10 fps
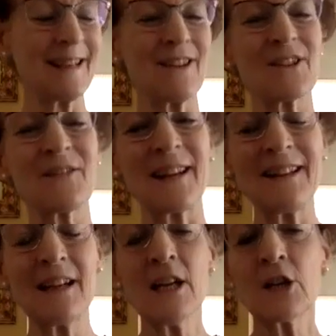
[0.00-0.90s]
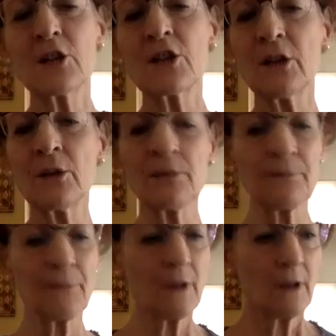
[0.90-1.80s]
ears. Good. So
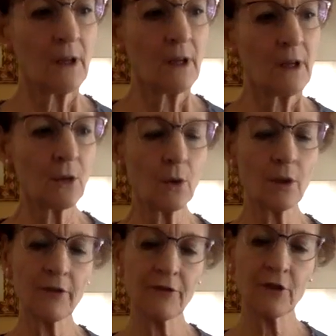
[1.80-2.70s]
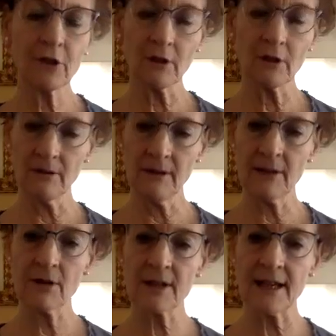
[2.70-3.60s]
in order for
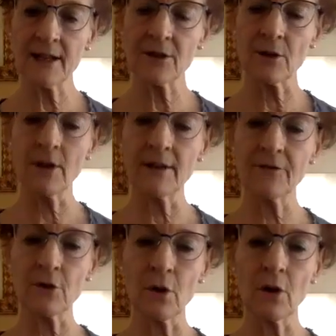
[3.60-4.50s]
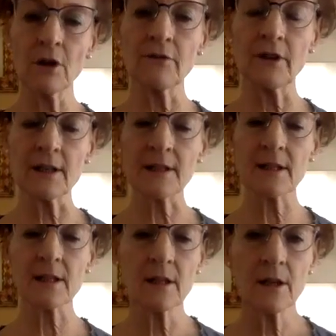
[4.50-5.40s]
Alexander and for all of
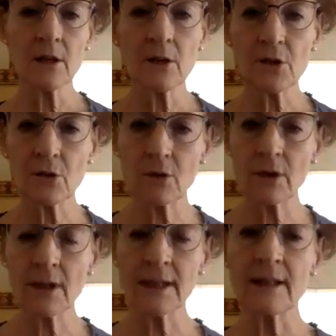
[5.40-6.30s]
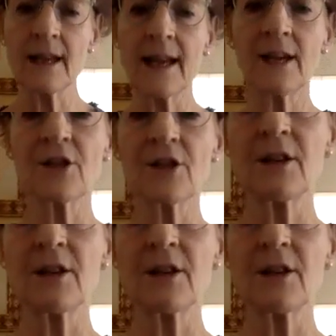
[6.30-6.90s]
us to engage the